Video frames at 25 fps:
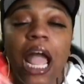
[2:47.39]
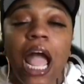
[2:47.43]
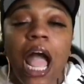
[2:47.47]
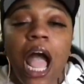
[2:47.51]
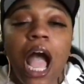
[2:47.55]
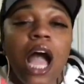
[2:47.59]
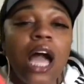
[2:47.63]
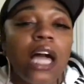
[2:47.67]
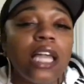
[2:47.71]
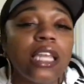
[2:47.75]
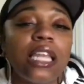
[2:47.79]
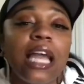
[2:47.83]

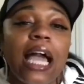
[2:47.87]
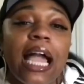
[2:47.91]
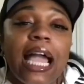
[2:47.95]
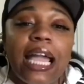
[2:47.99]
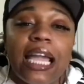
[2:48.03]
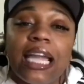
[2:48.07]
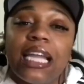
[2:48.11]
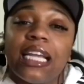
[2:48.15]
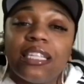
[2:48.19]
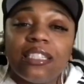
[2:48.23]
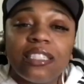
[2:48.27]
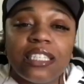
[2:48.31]
Like,
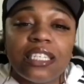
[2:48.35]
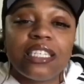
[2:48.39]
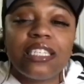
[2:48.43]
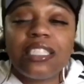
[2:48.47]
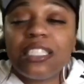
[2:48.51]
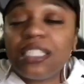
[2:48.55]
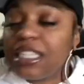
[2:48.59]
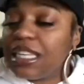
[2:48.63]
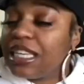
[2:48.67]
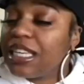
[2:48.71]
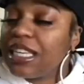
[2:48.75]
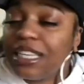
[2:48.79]
this
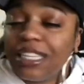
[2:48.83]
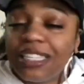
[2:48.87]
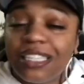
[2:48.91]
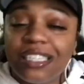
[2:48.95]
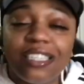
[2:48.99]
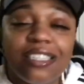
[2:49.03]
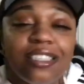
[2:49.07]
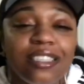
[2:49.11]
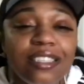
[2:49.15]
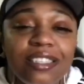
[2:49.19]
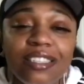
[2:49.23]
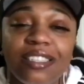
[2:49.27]

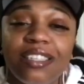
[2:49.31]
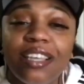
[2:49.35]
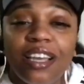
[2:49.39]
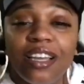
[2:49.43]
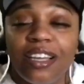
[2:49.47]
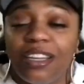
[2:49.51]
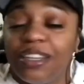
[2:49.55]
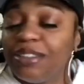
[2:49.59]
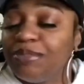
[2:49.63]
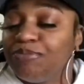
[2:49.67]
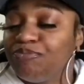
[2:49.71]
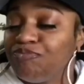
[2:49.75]
is
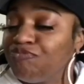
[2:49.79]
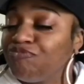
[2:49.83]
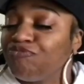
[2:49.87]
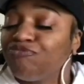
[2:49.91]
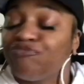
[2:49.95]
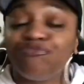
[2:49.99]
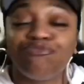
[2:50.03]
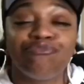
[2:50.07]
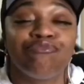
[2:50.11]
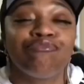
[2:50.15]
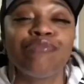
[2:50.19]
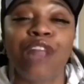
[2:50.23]

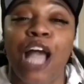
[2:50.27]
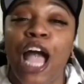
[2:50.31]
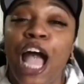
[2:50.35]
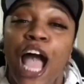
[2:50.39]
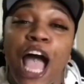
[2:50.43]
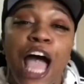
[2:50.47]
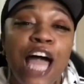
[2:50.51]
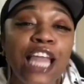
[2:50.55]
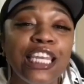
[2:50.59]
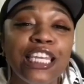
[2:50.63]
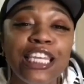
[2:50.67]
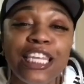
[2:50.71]

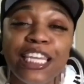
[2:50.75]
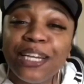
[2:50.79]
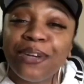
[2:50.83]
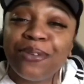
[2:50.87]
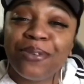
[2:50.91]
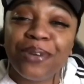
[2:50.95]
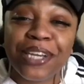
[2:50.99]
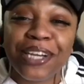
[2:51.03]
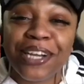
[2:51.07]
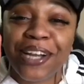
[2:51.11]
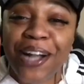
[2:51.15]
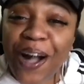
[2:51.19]
liquid
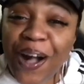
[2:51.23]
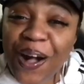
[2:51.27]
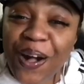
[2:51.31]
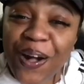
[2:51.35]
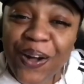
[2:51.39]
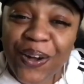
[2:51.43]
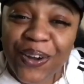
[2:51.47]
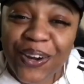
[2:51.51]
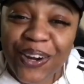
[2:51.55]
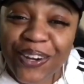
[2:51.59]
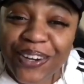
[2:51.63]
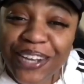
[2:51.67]
gold,
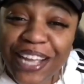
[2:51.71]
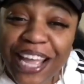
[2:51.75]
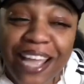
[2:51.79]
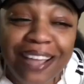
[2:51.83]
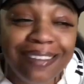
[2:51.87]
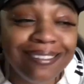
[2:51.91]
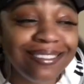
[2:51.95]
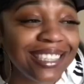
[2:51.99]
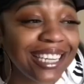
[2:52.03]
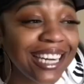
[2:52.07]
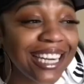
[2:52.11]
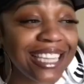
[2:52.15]
okay? When
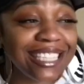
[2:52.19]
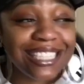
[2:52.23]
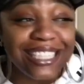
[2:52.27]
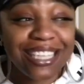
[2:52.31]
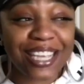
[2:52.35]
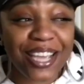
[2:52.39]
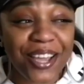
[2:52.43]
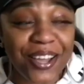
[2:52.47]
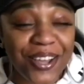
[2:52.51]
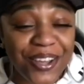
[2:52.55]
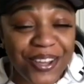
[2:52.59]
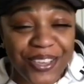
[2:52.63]
I
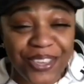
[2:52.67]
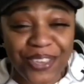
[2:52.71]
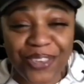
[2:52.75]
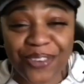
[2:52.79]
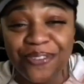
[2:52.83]
tell you,